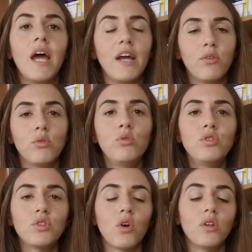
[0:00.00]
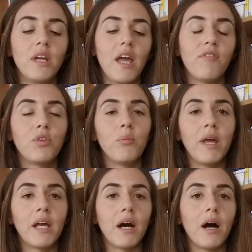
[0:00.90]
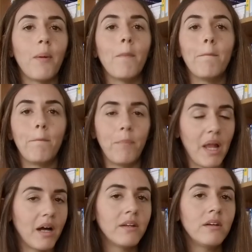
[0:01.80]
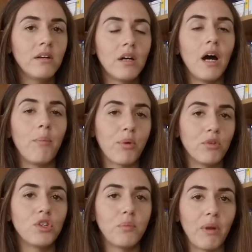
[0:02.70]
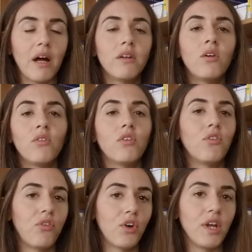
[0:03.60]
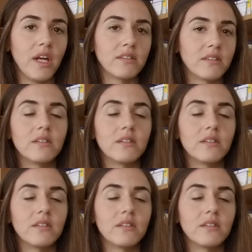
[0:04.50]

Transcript: And to do so, they have to make a plan, a project plan of 4 years.